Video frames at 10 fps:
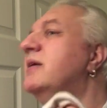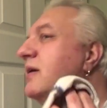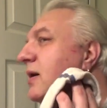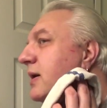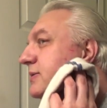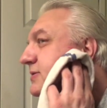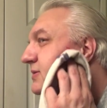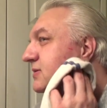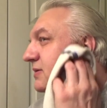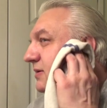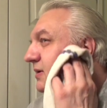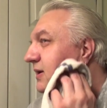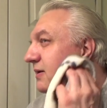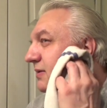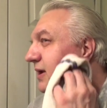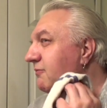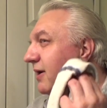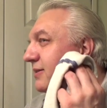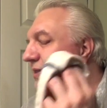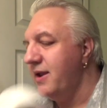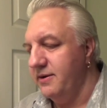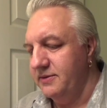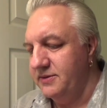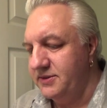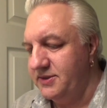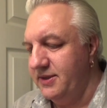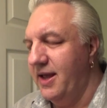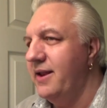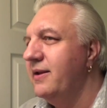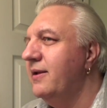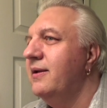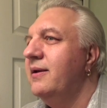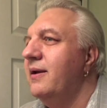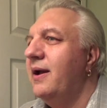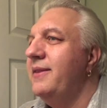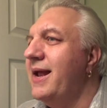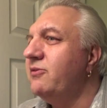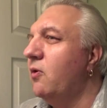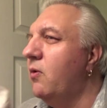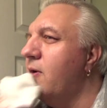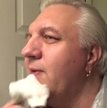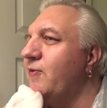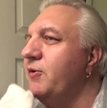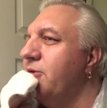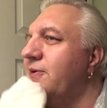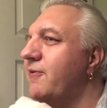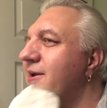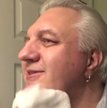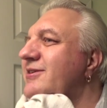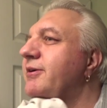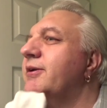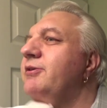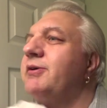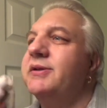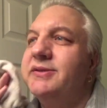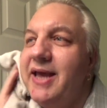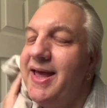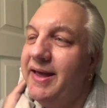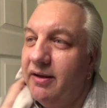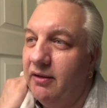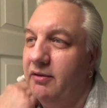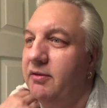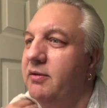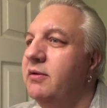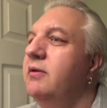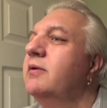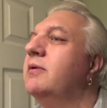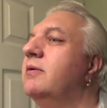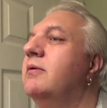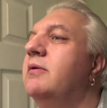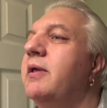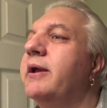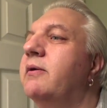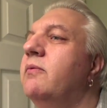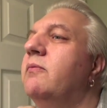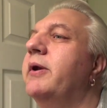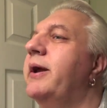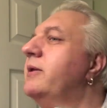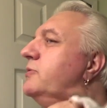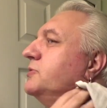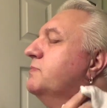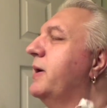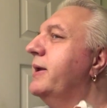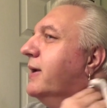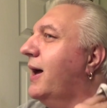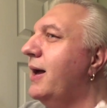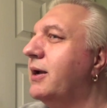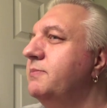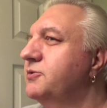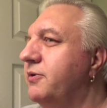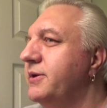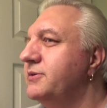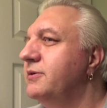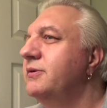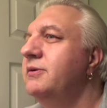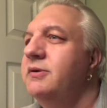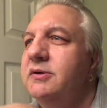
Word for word: cuts, you know, like right there. Did you see that? And that's all due to the razor. And you could tell, like when I use my Occam's razor,